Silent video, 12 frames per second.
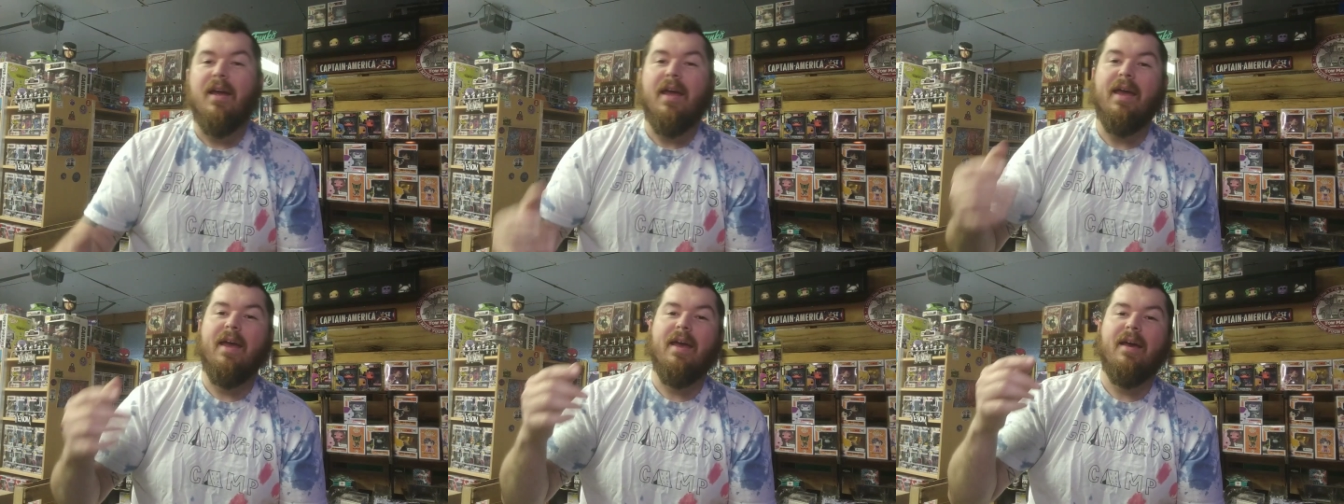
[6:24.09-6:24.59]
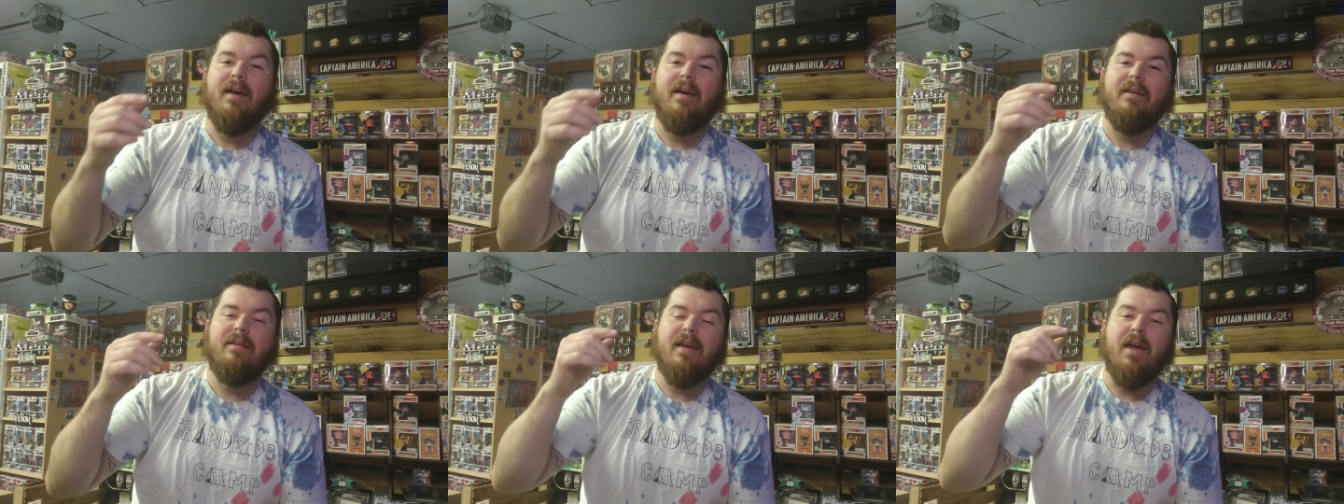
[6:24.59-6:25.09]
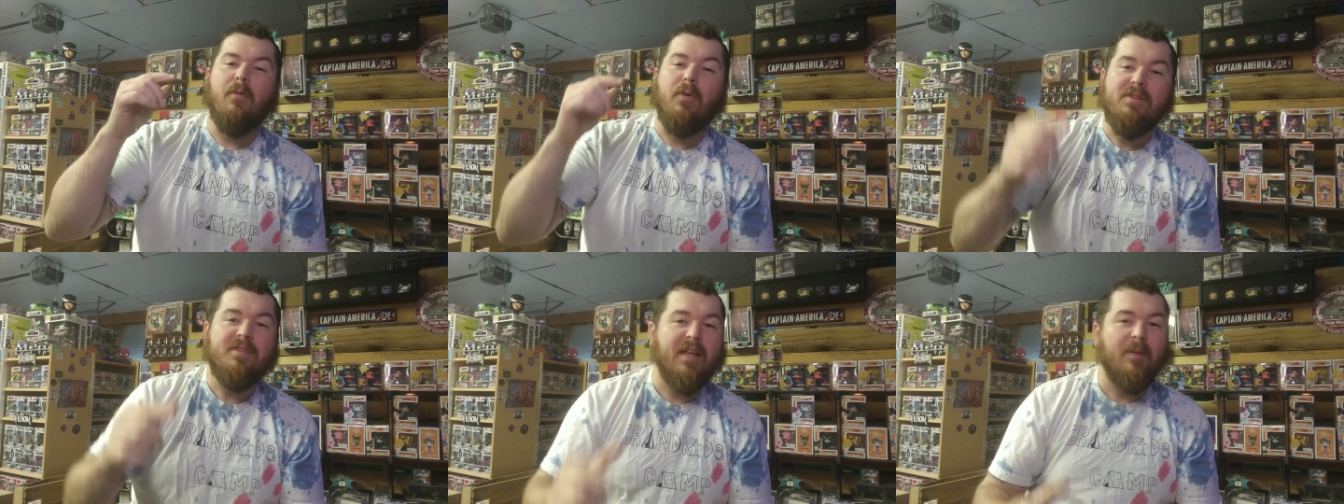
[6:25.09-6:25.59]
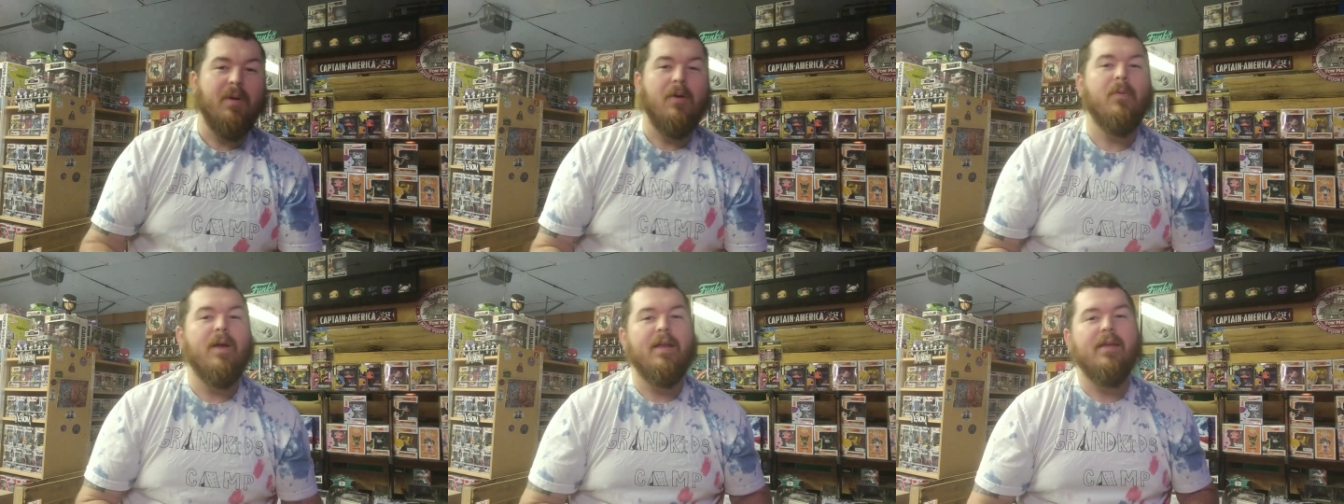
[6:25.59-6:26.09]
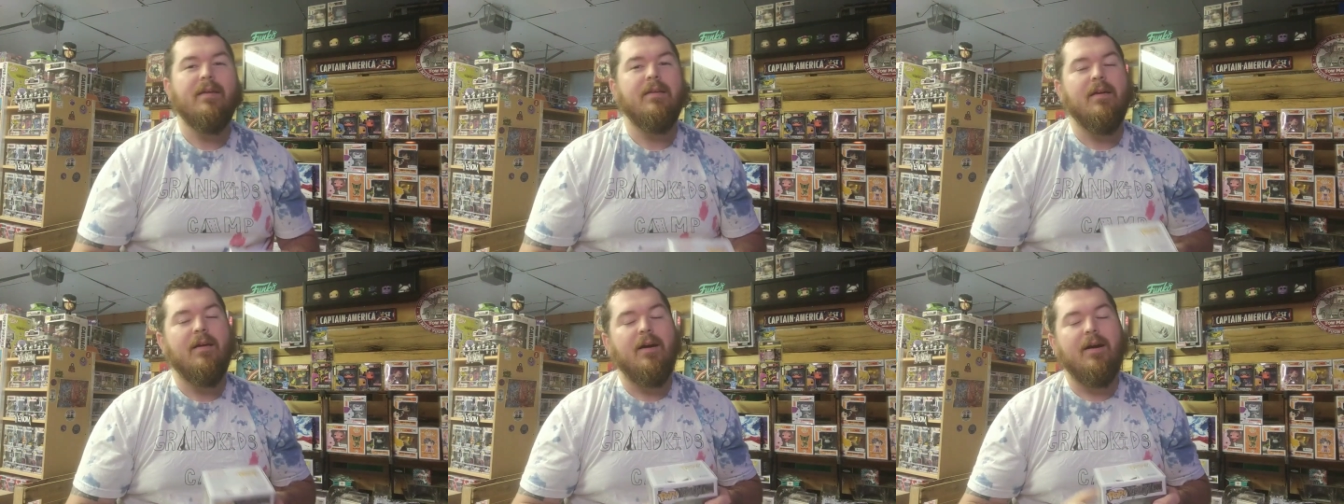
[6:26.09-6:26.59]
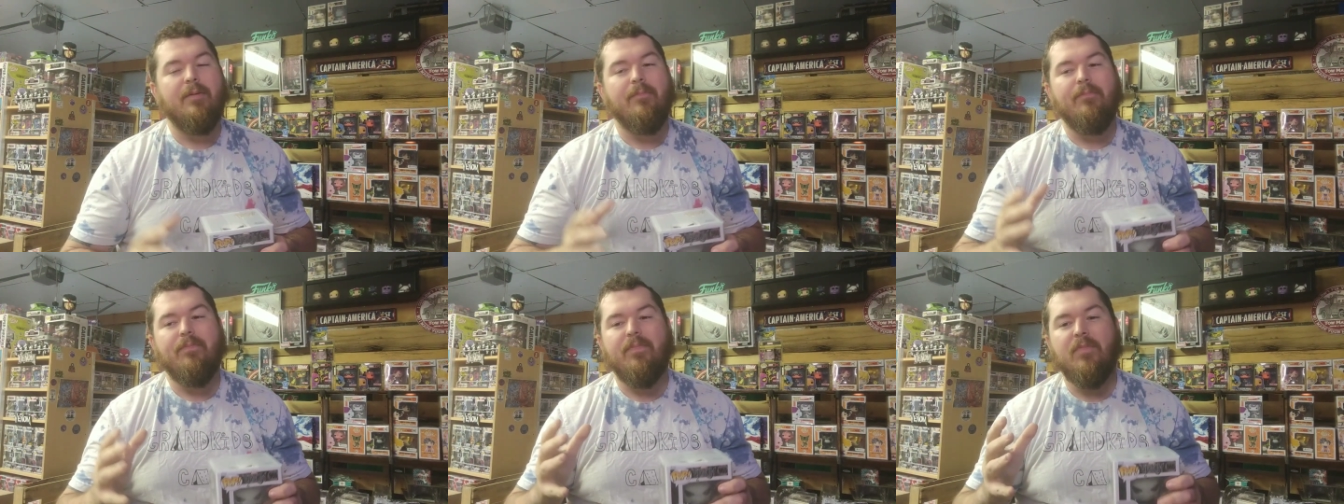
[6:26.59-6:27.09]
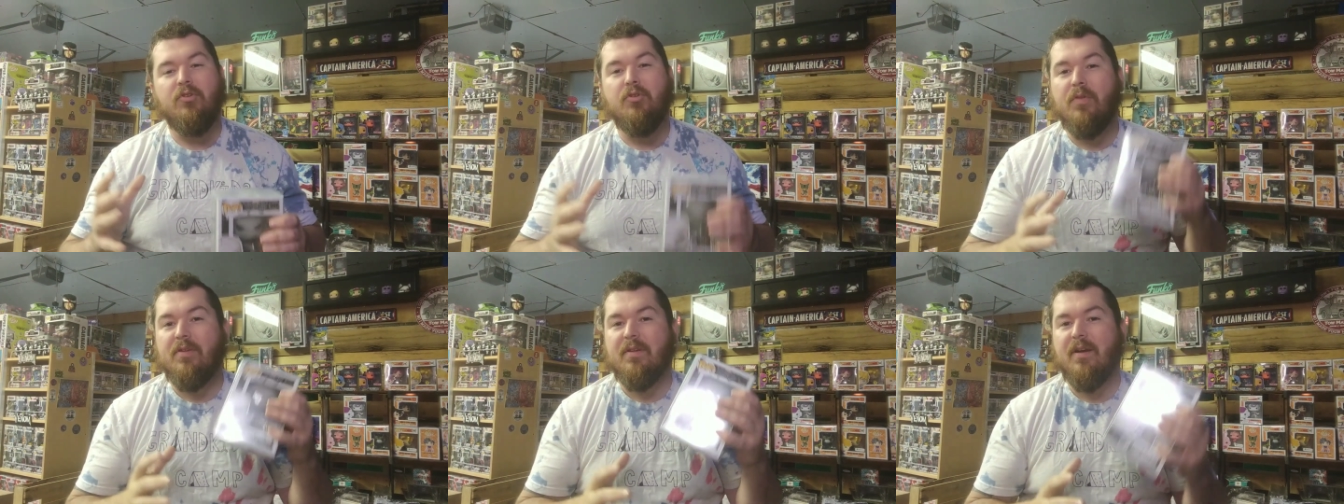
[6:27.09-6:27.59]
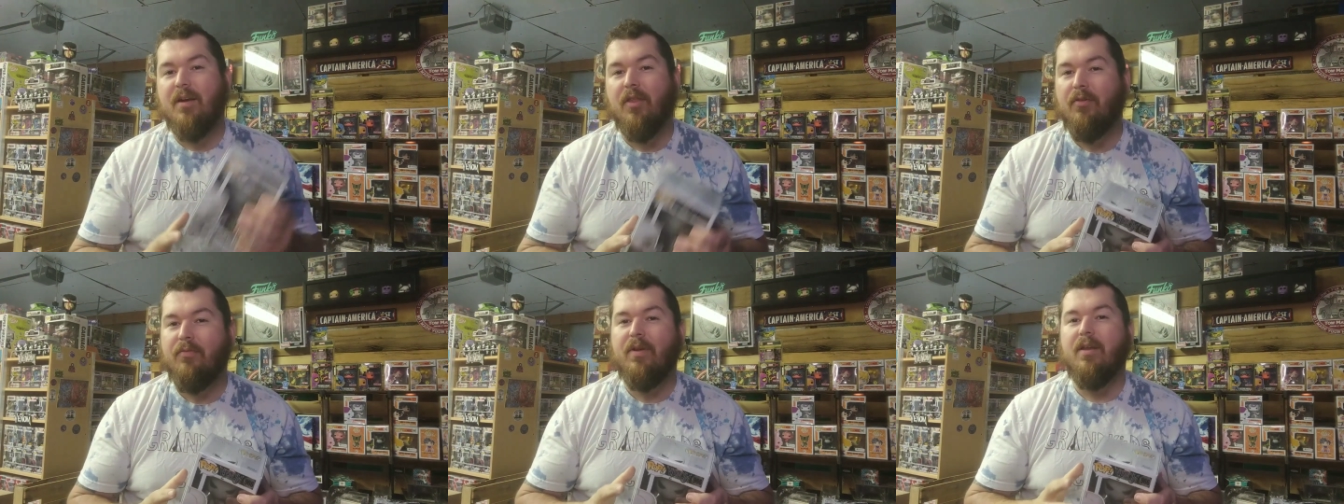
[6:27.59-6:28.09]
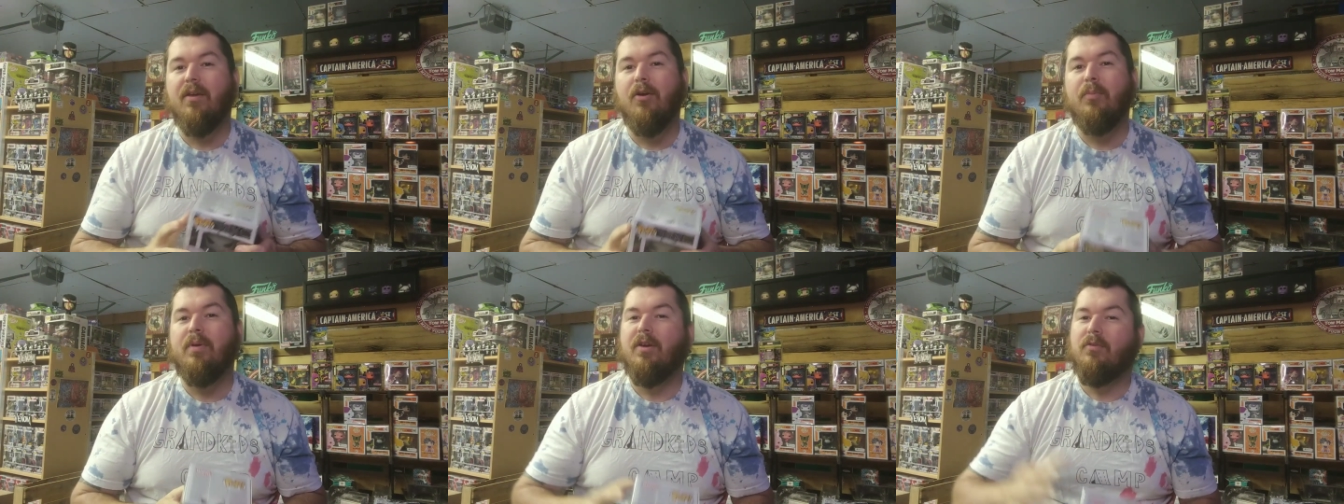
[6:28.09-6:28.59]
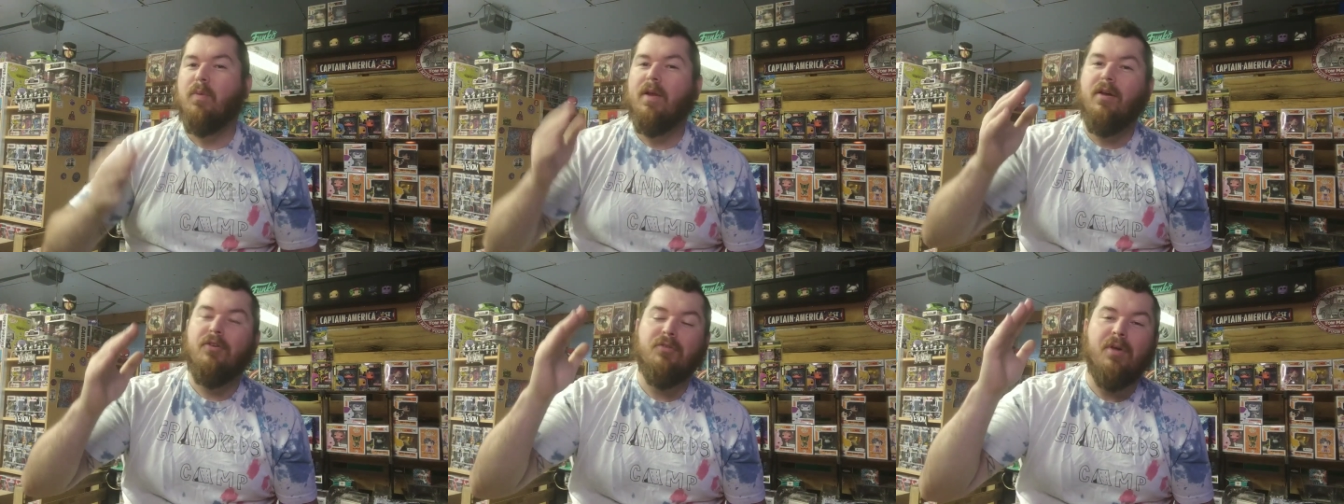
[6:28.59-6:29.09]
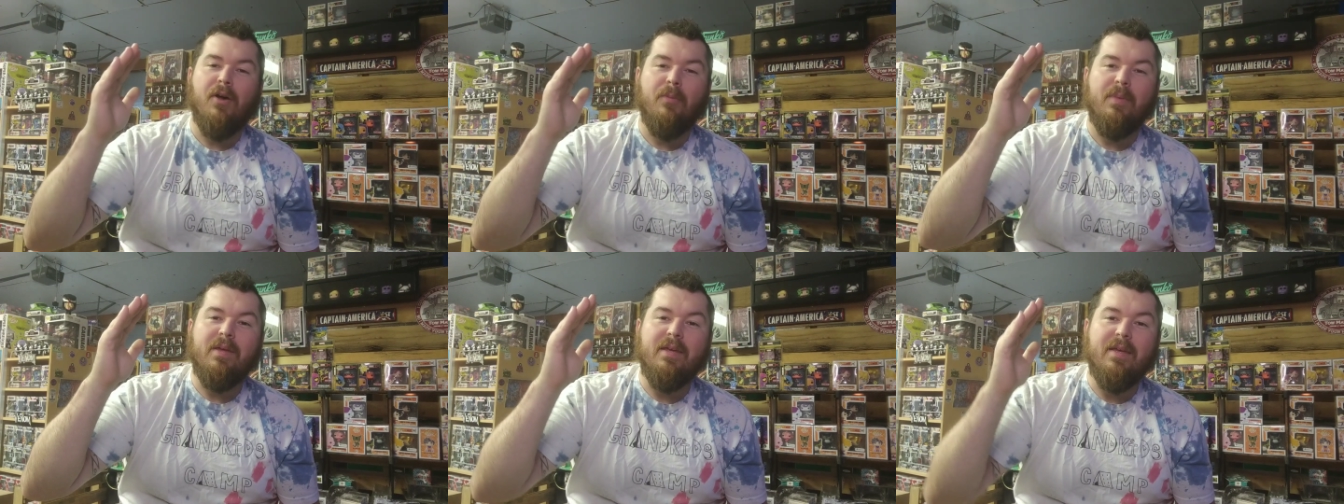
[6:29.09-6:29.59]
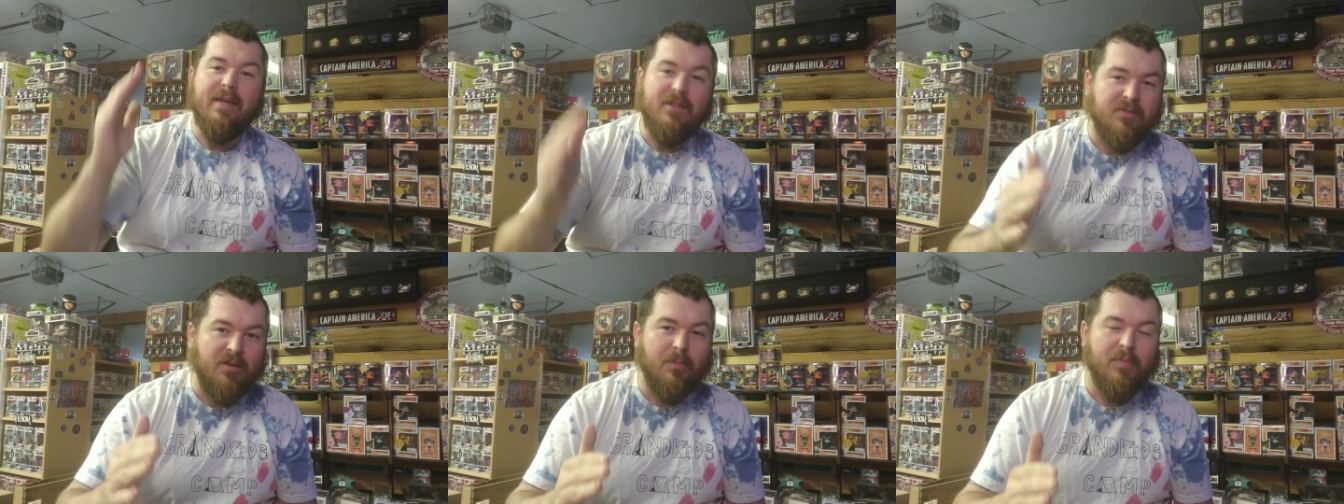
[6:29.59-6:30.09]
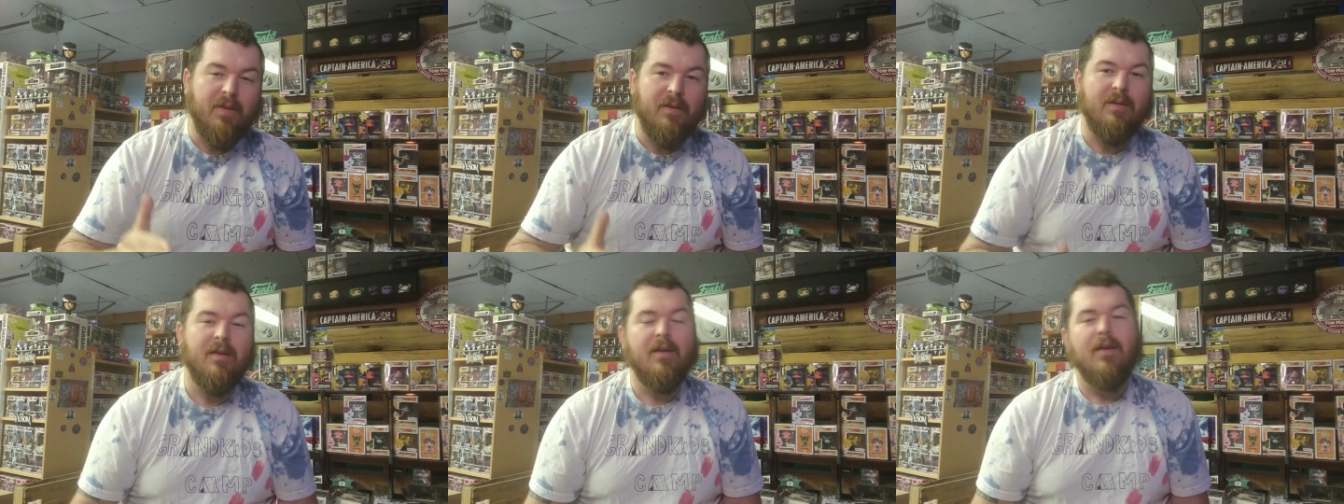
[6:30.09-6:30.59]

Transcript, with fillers: And I was thinking about waiting um, to do this in another video because Wayne also helped me get something